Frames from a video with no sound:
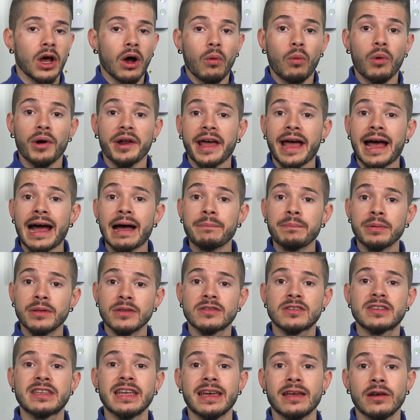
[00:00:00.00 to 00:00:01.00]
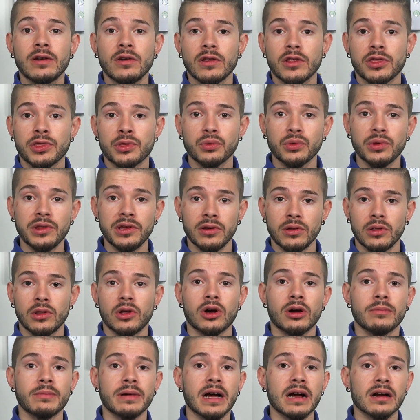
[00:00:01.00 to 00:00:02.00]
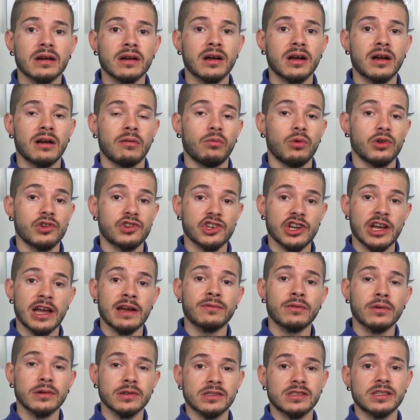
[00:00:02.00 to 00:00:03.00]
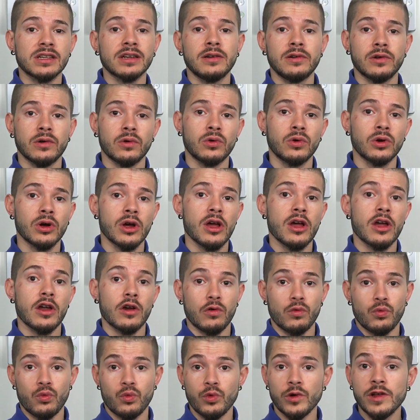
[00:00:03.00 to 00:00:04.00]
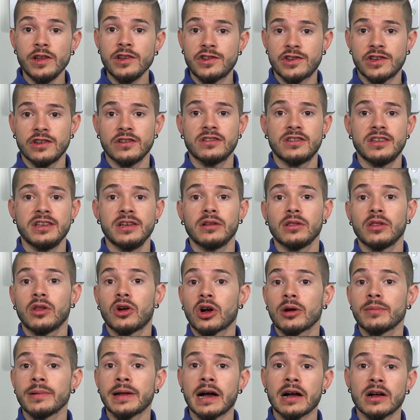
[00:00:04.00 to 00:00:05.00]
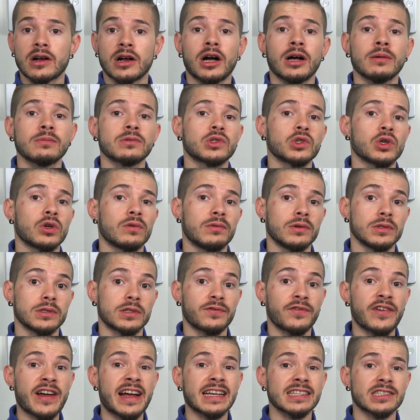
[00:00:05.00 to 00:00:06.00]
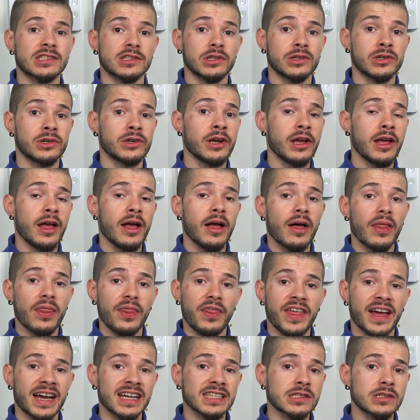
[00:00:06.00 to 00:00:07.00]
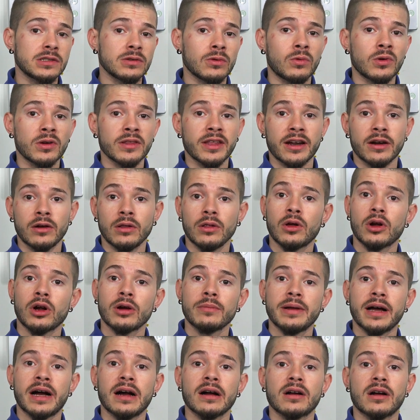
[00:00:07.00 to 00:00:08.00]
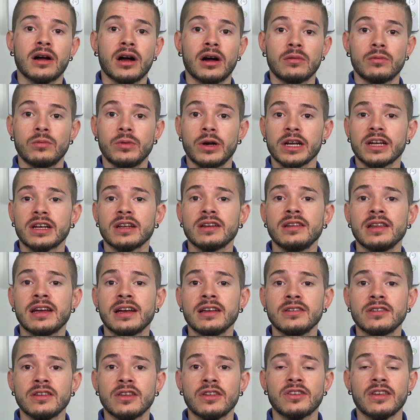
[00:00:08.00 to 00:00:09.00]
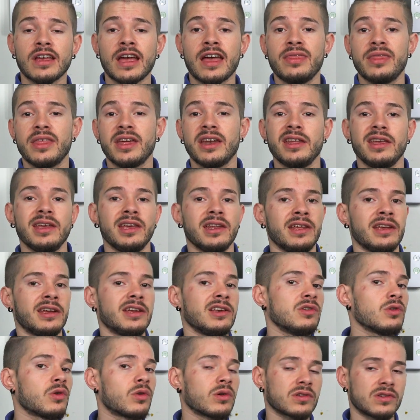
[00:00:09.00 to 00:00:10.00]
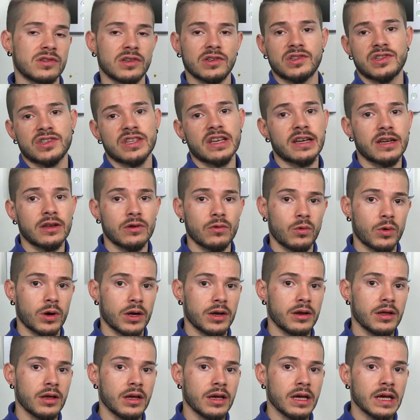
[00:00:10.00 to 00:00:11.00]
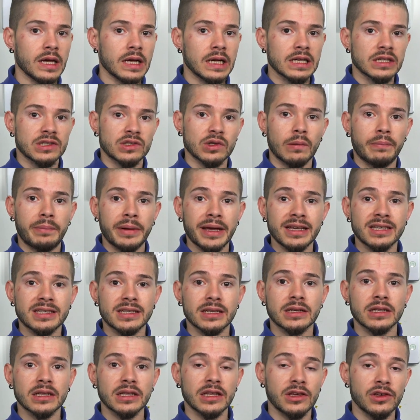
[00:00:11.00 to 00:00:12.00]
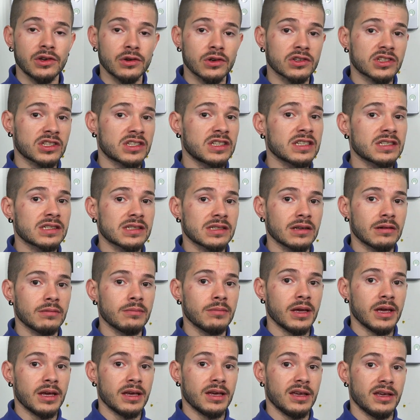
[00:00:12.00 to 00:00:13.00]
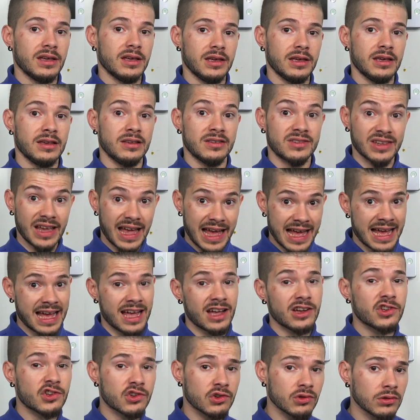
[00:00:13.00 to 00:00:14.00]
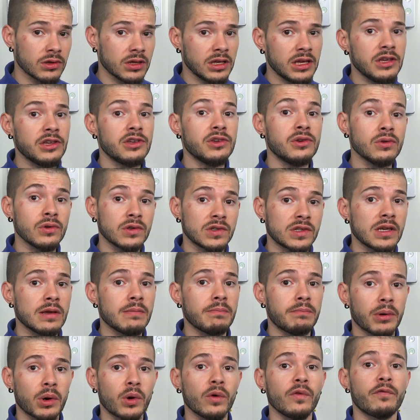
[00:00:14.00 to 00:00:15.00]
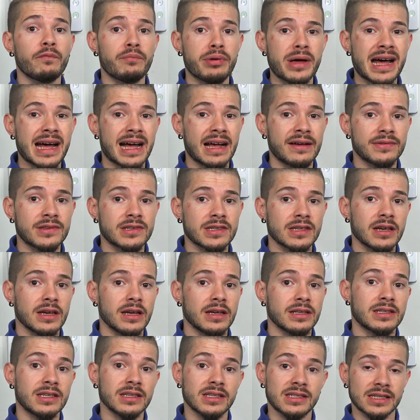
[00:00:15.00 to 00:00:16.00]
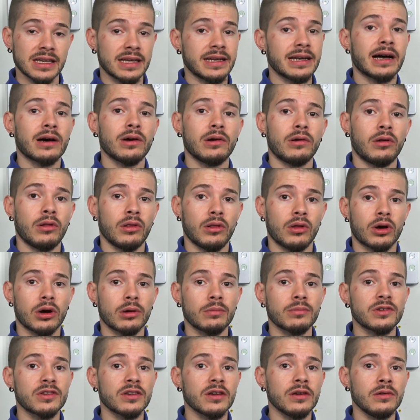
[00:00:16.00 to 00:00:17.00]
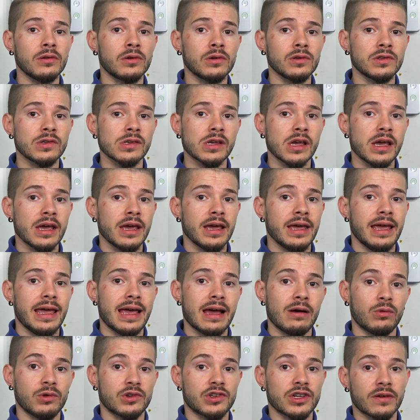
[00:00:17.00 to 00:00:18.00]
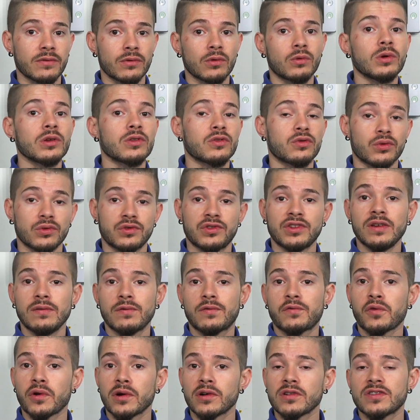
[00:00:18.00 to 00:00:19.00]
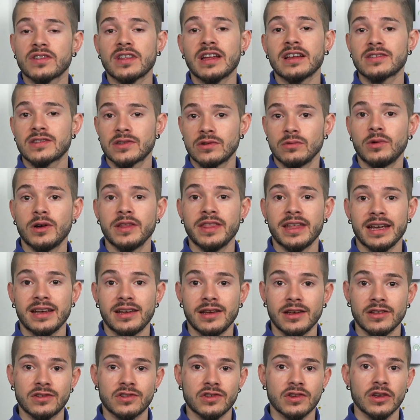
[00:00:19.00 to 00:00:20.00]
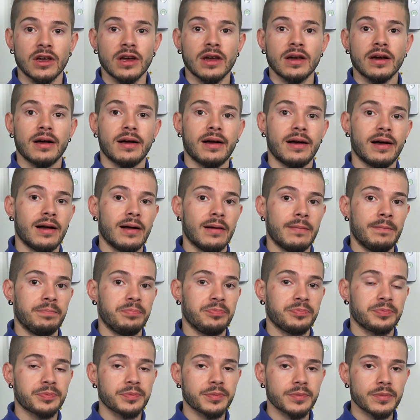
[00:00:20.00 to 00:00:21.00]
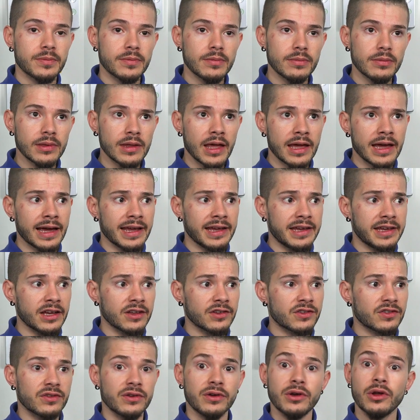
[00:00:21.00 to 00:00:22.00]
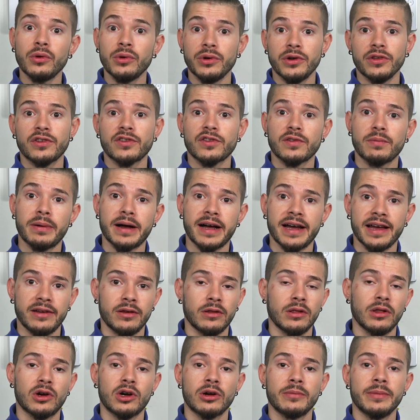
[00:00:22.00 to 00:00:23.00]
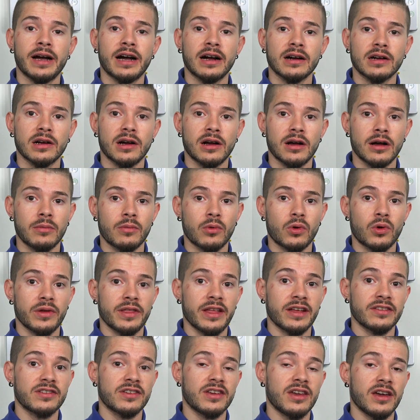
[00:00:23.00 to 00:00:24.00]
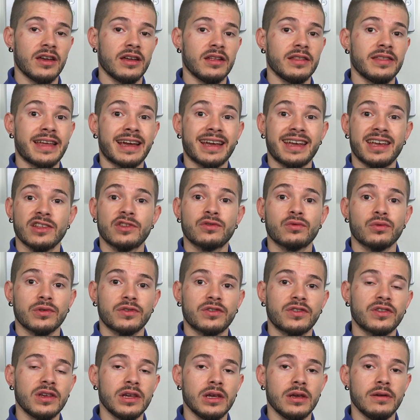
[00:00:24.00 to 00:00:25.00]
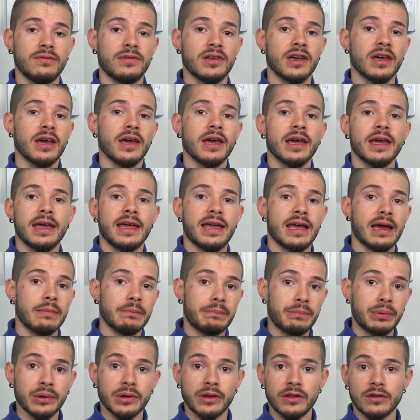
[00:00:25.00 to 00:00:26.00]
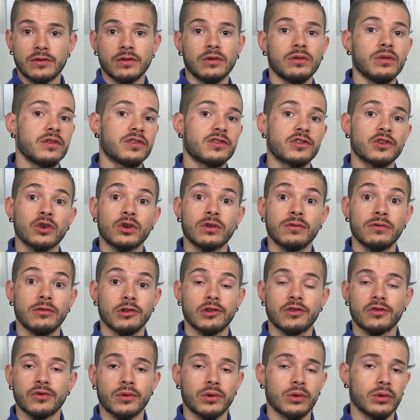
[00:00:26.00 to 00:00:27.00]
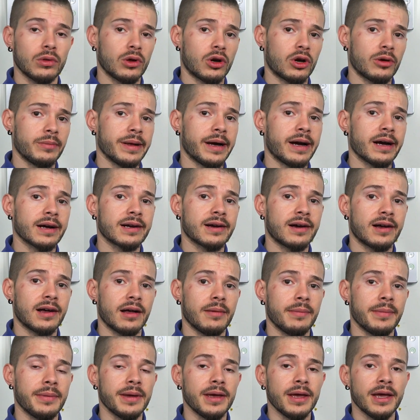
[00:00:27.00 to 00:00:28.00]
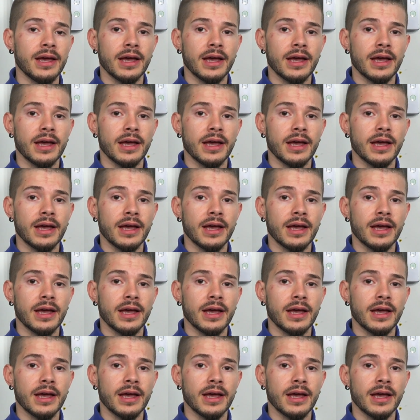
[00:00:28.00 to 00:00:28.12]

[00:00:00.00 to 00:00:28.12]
What happens then through the alarm dot com, whichever signal reaches the alarm dot com servers faster, that's the one that alarm dot com recognizes, and then it ignores the second one. So basically, your system is actually using both paths to send out alarm signals, and whichever one's received first, that's the one that gets um, I guess noticed by alarm dot com, or that's get that gets received and put into the servers for alarm dot com.